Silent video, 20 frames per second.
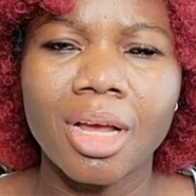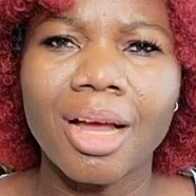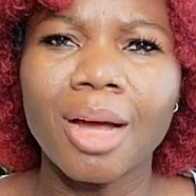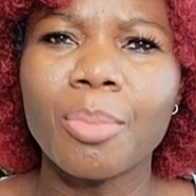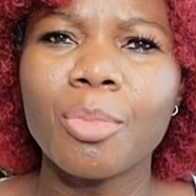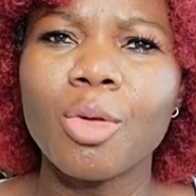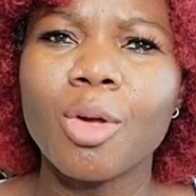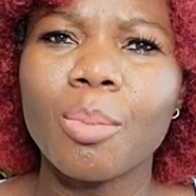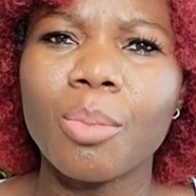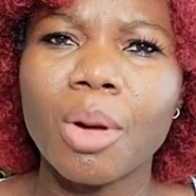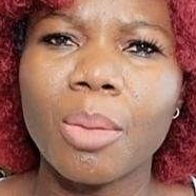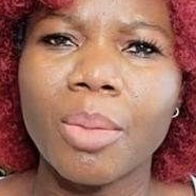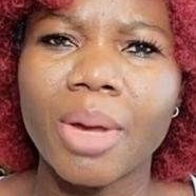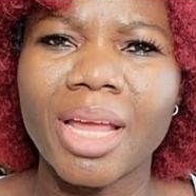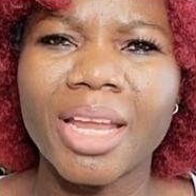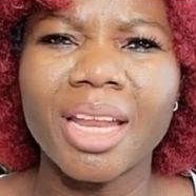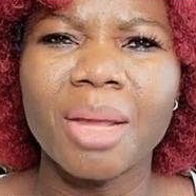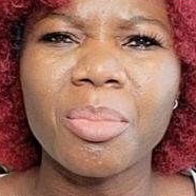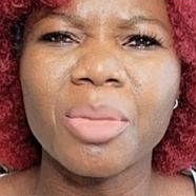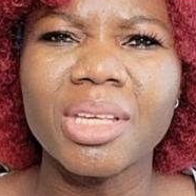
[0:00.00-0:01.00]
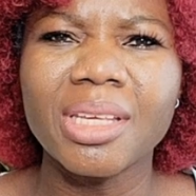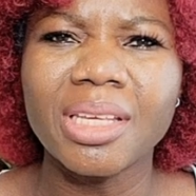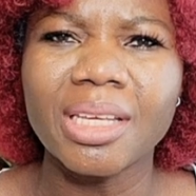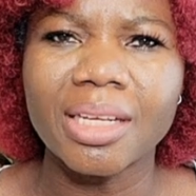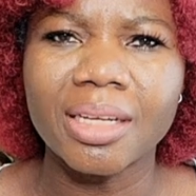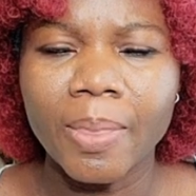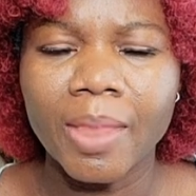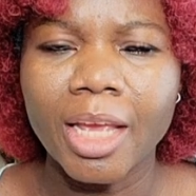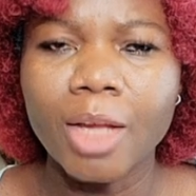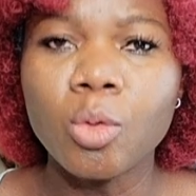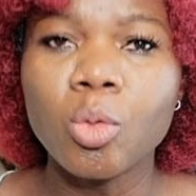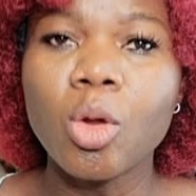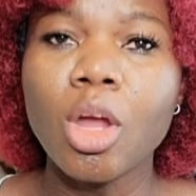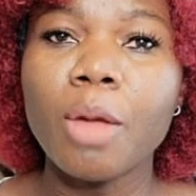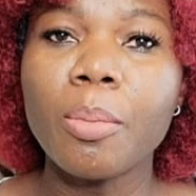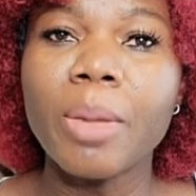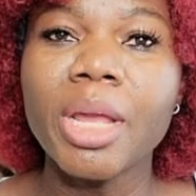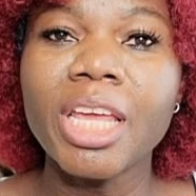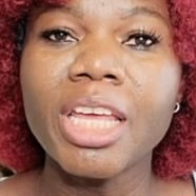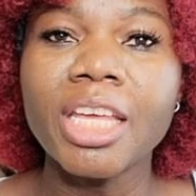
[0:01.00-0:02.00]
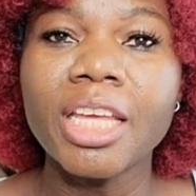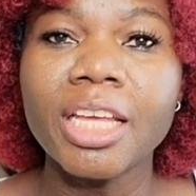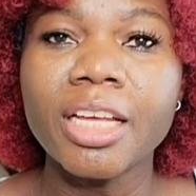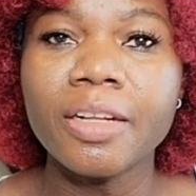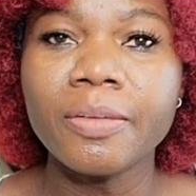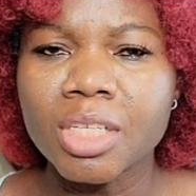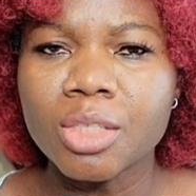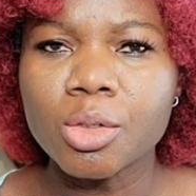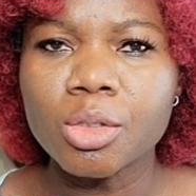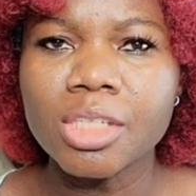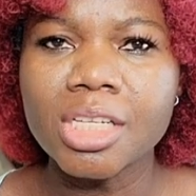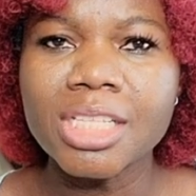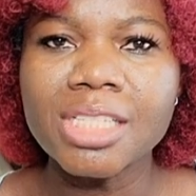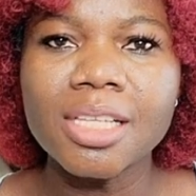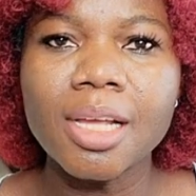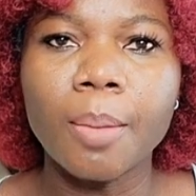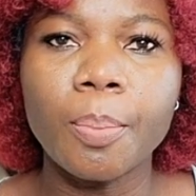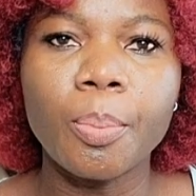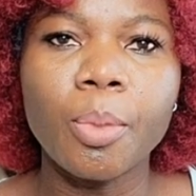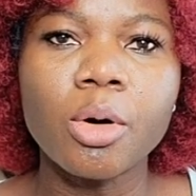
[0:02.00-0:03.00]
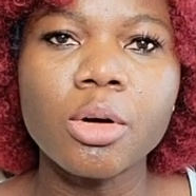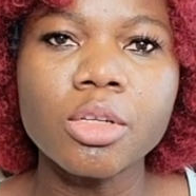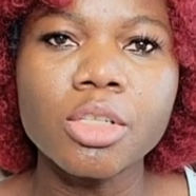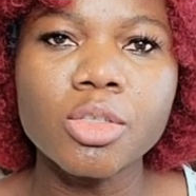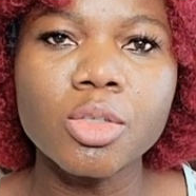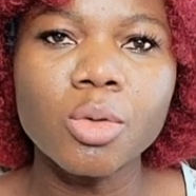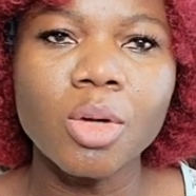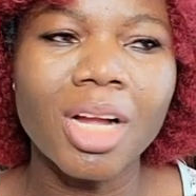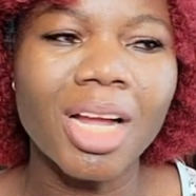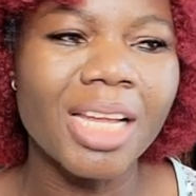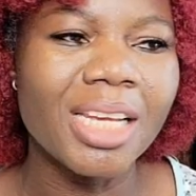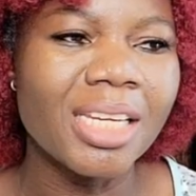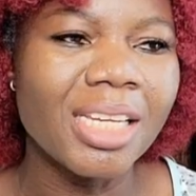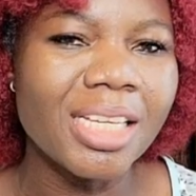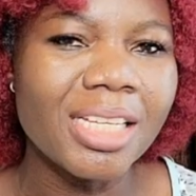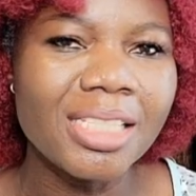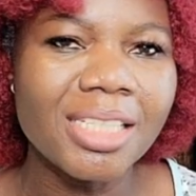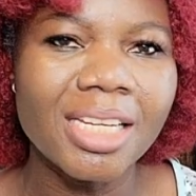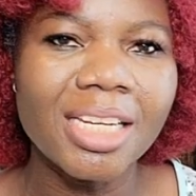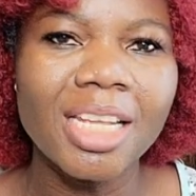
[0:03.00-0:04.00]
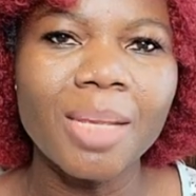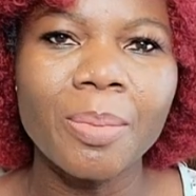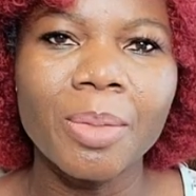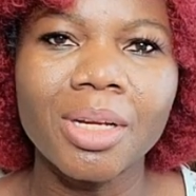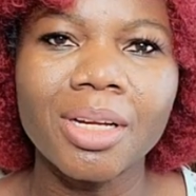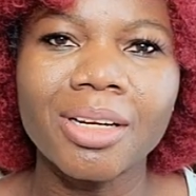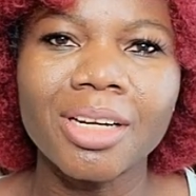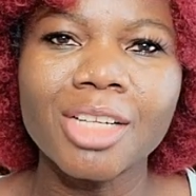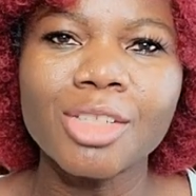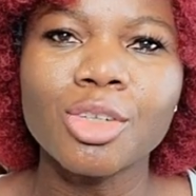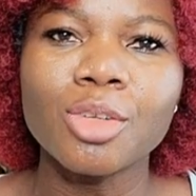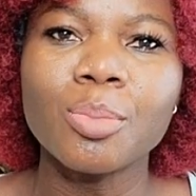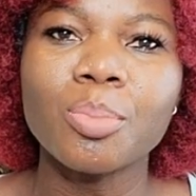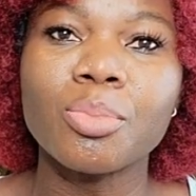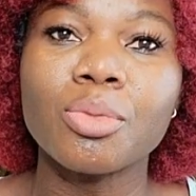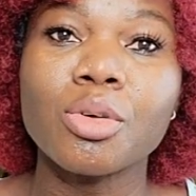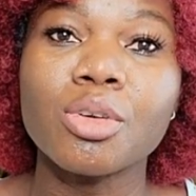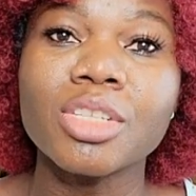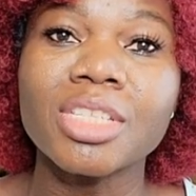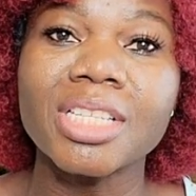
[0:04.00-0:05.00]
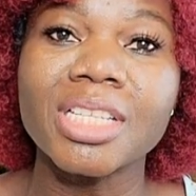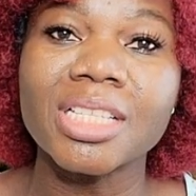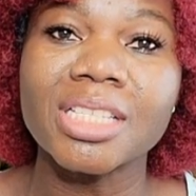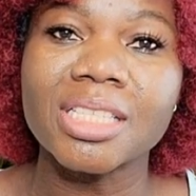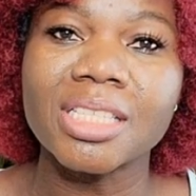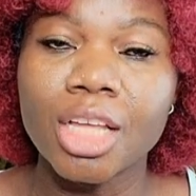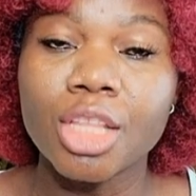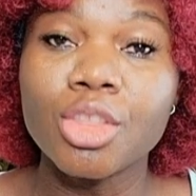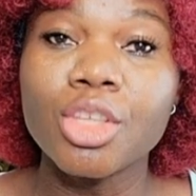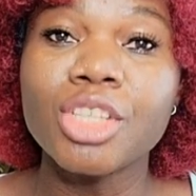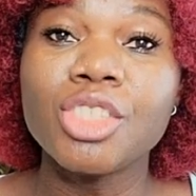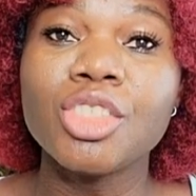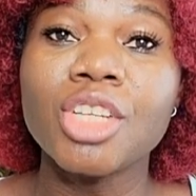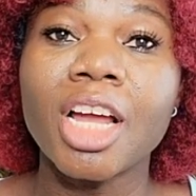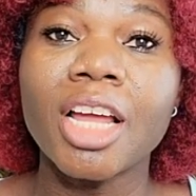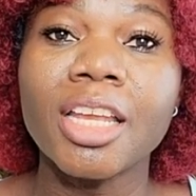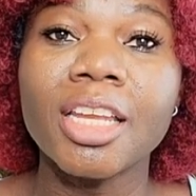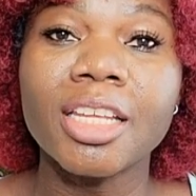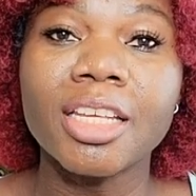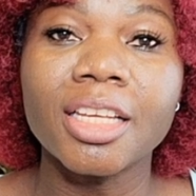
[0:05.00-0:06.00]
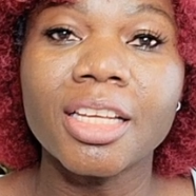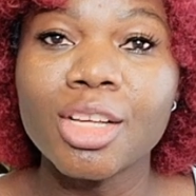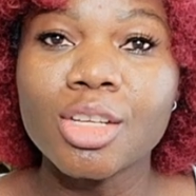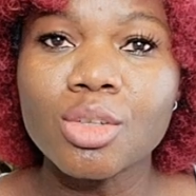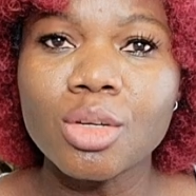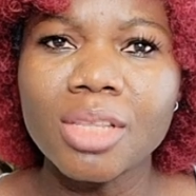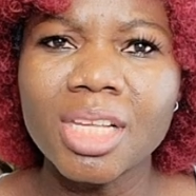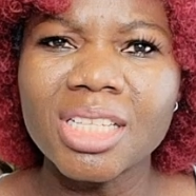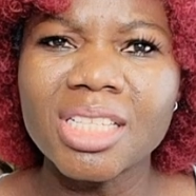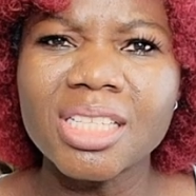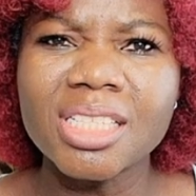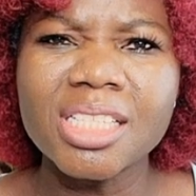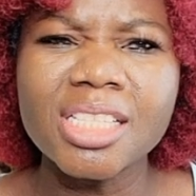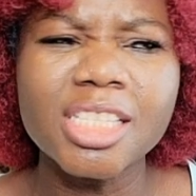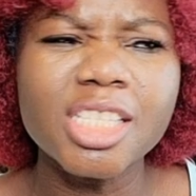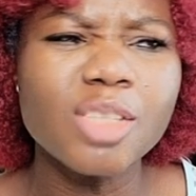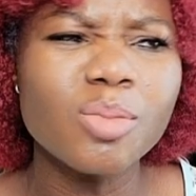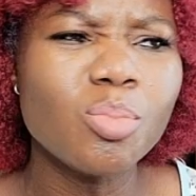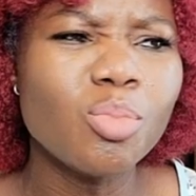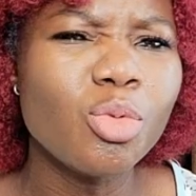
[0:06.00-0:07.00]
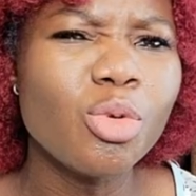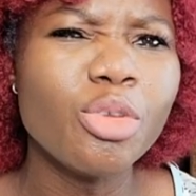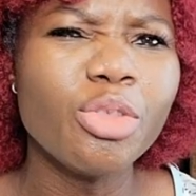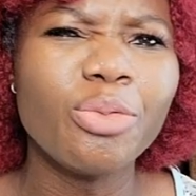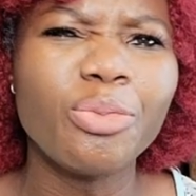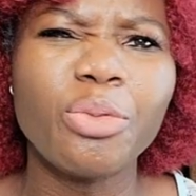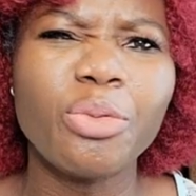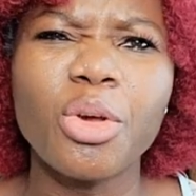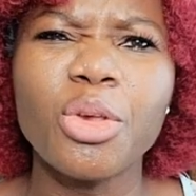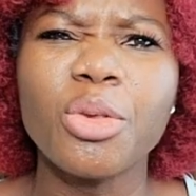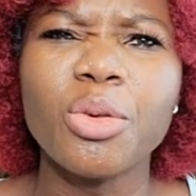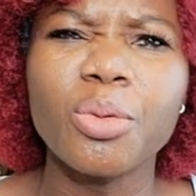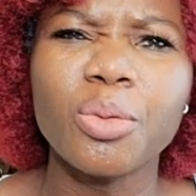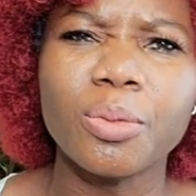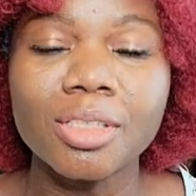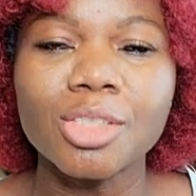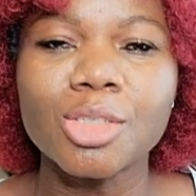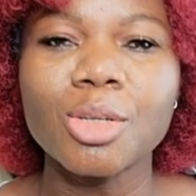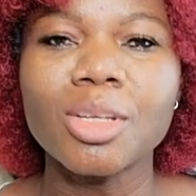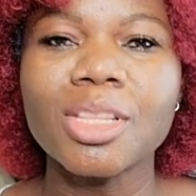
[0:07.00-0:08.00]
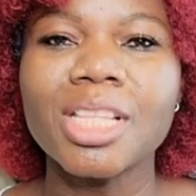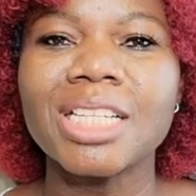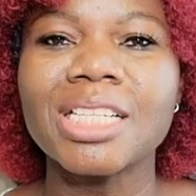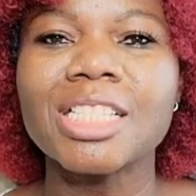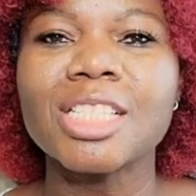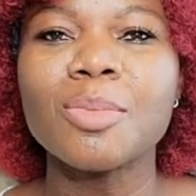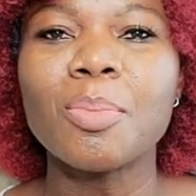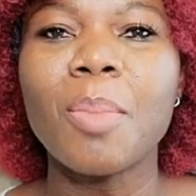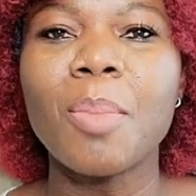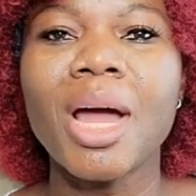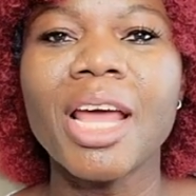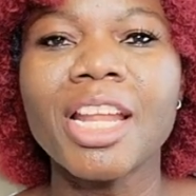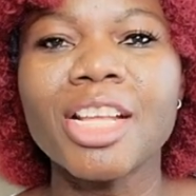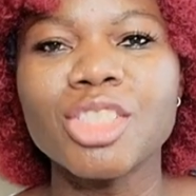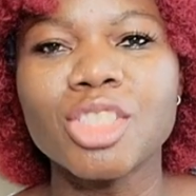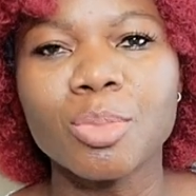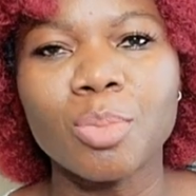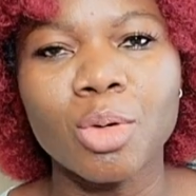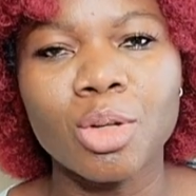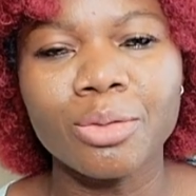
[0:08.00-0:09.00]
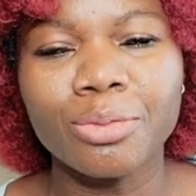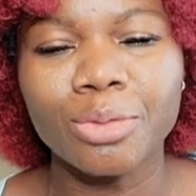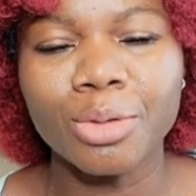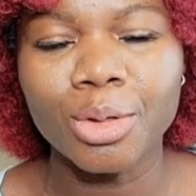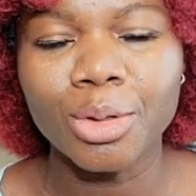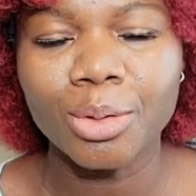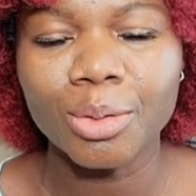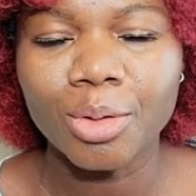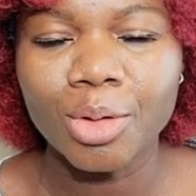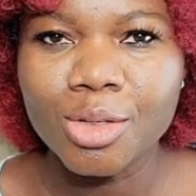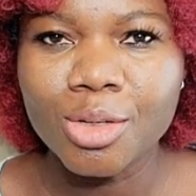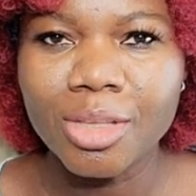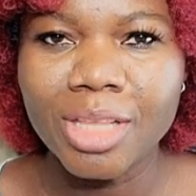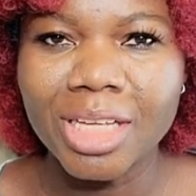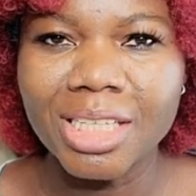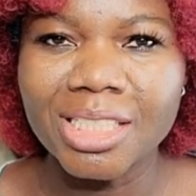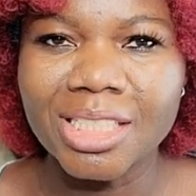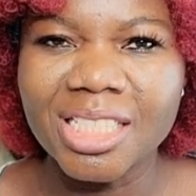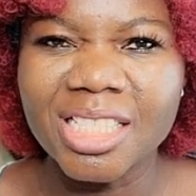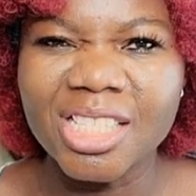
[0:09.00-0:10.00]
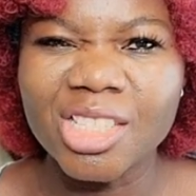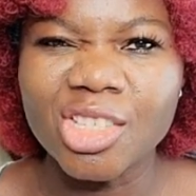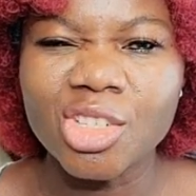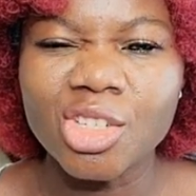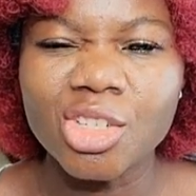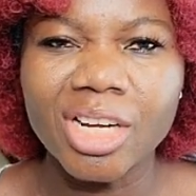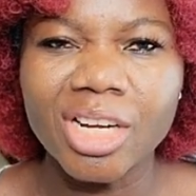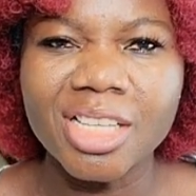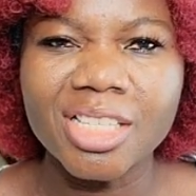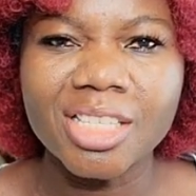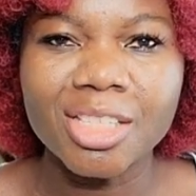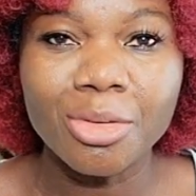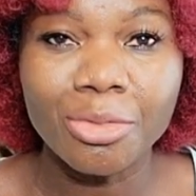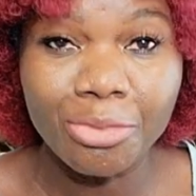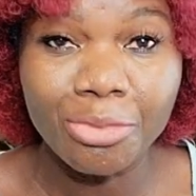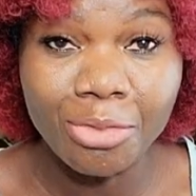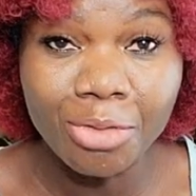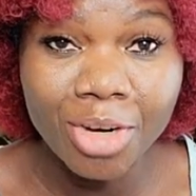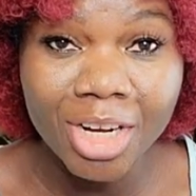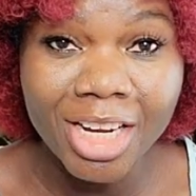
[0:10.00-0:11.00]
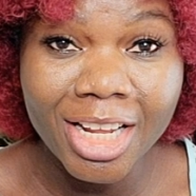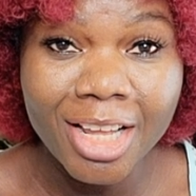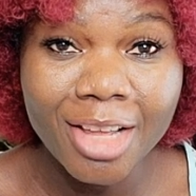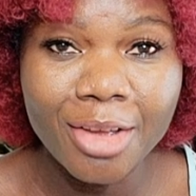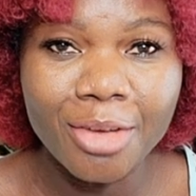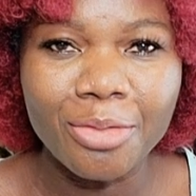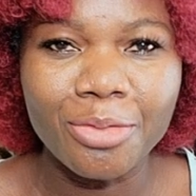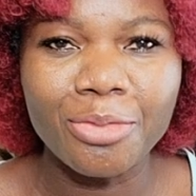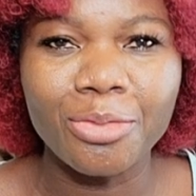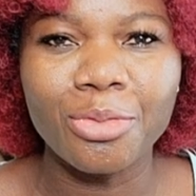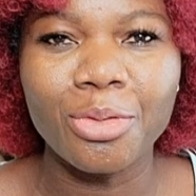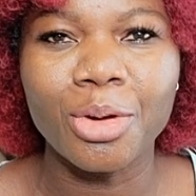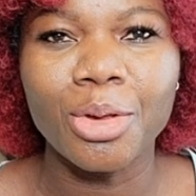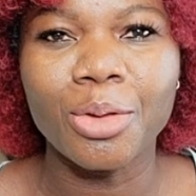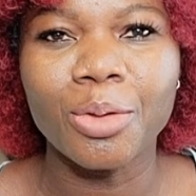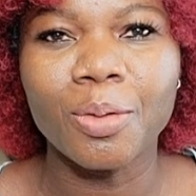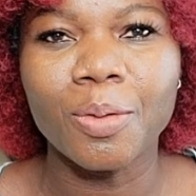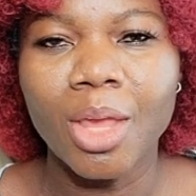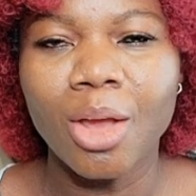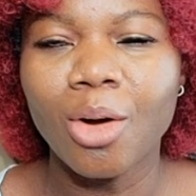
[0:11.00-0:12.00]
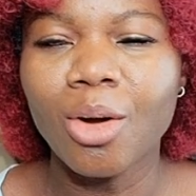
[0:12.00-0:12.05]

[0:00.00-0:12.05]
I'm your mama and I'm here. And why am I here? To just support your Canadian immigration process, the journey, so that it is smooth for you, so that it's manageable for you, so that it is stress-free for you.